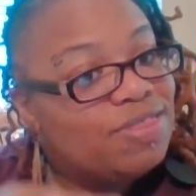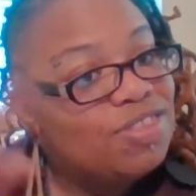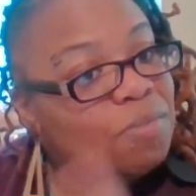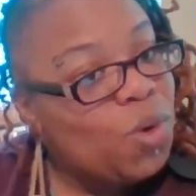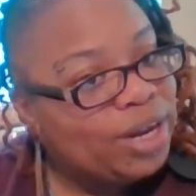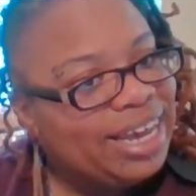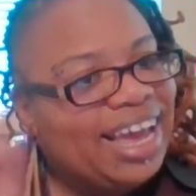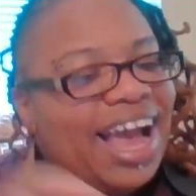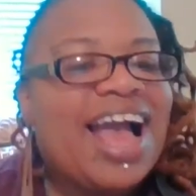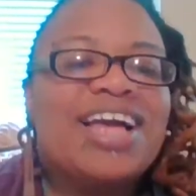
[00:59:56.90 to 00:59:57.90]
the
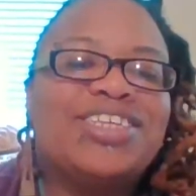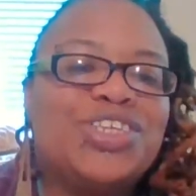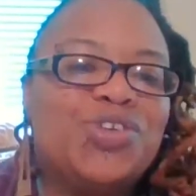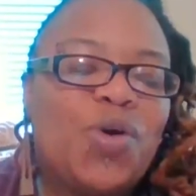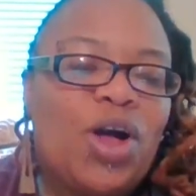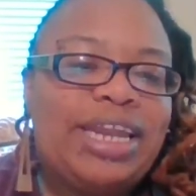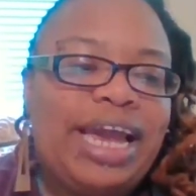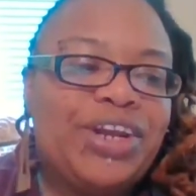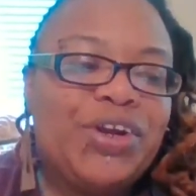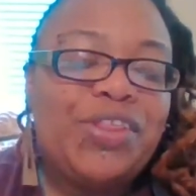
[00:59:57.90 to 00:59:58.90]
morning. See you all
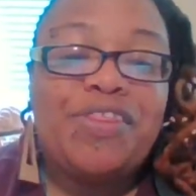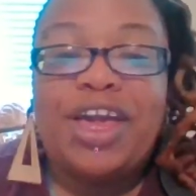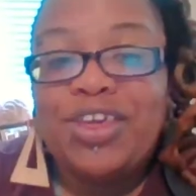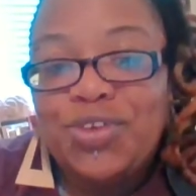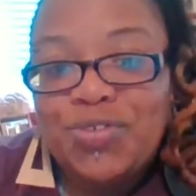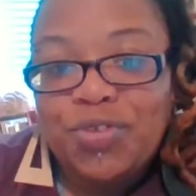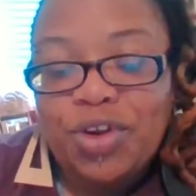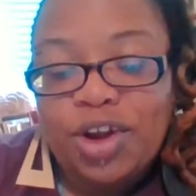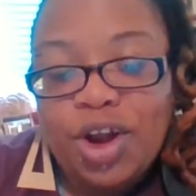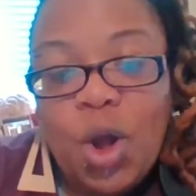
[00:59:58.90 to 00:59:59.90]
later. Thank you
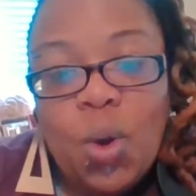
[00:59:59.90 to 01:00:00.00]
for